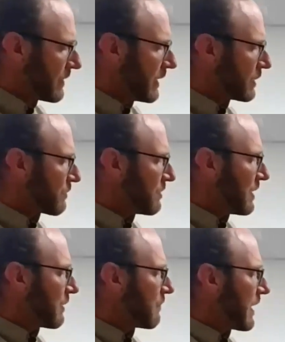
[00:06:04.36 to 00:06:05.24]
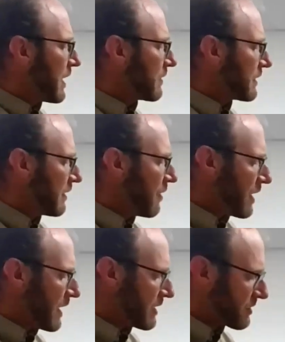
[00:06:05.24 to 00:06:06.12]
as we think about
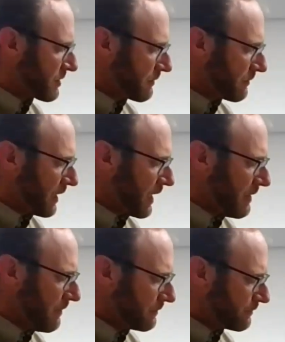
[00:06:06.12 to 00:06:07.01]
cost. Okay.